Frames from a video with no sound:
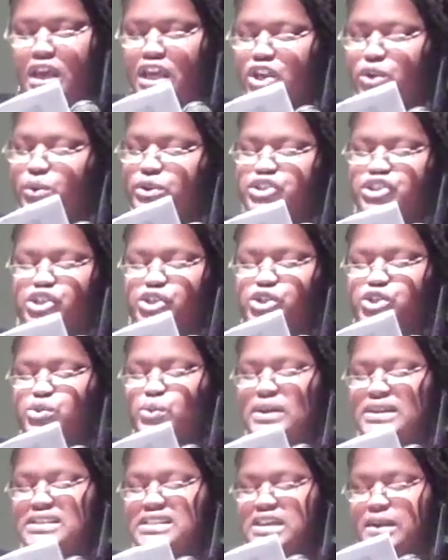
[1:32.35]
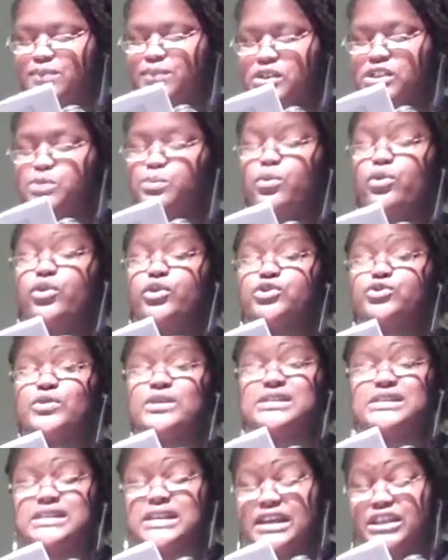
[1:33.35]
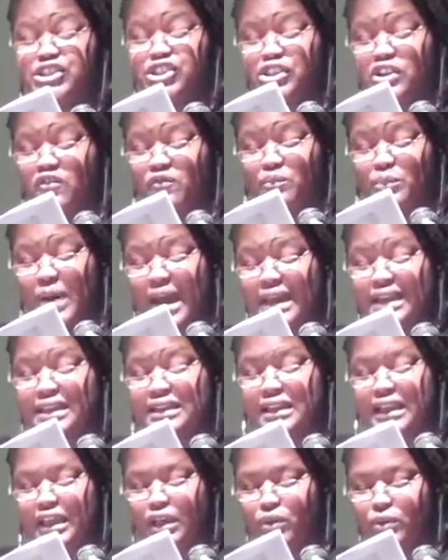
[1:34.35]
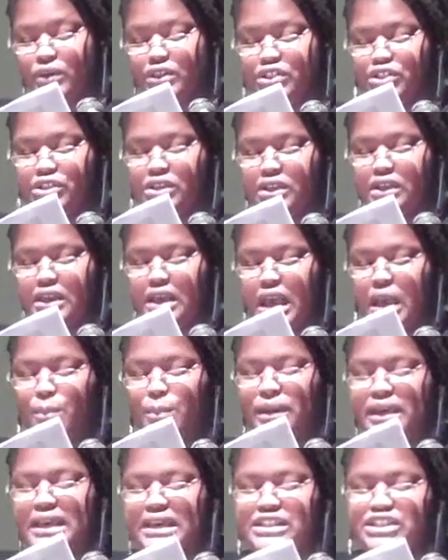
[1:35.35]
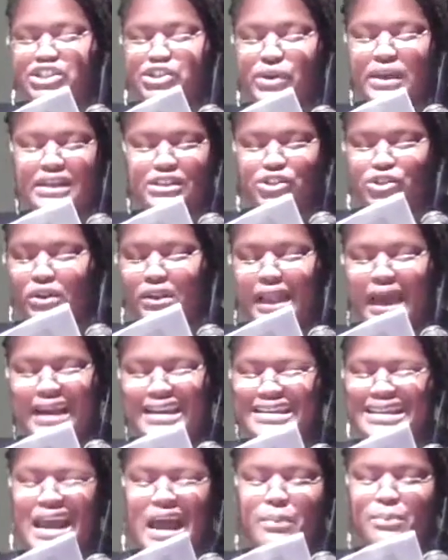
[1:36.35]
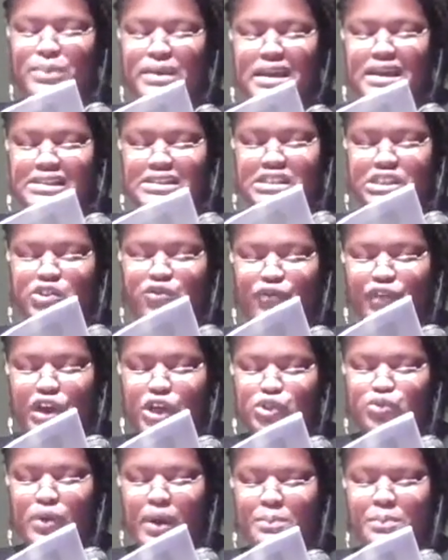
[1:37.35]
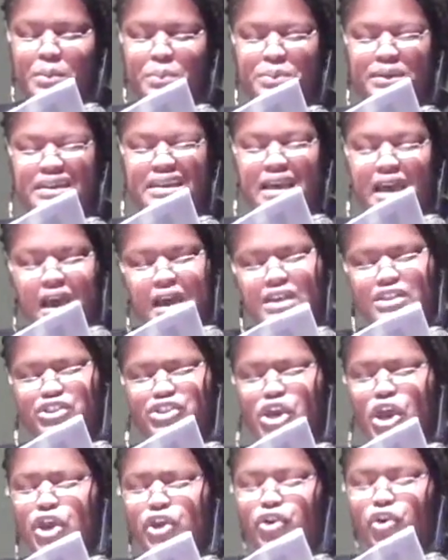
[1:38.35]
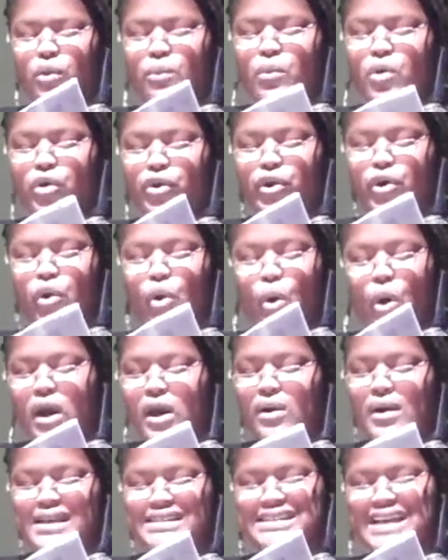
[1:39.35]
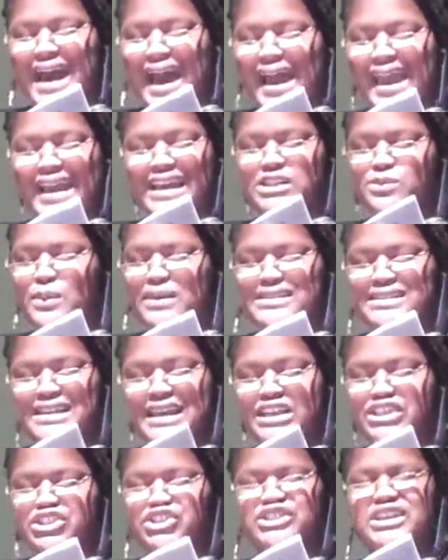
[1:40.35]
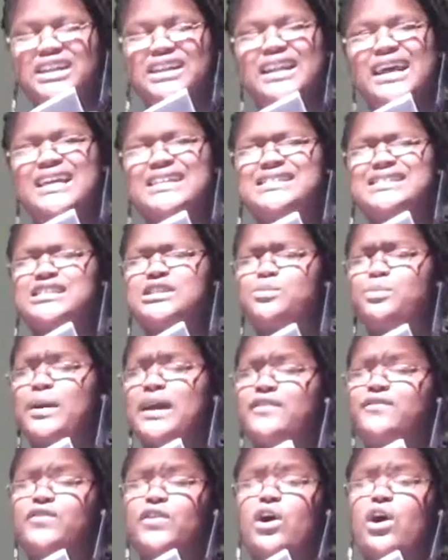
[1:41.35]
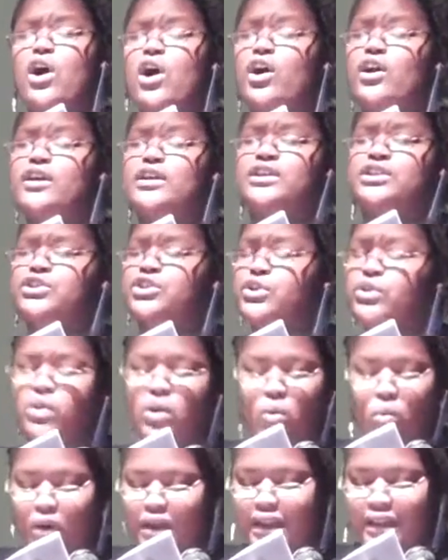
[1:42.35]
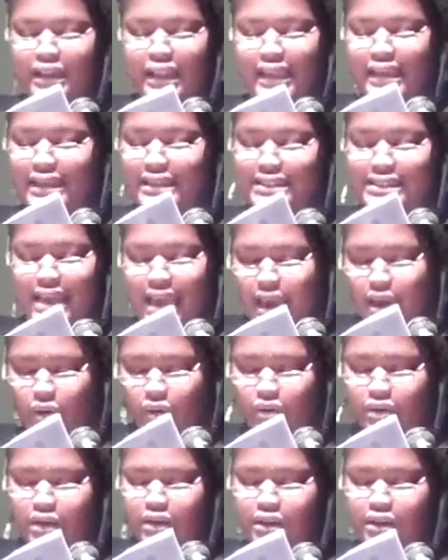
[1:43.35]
You will choose to accept this poor translation of body language. Begin to interlock not because this feels right, but because your mortal coil has high expectations that like to spike the heart and you don't want to let it down.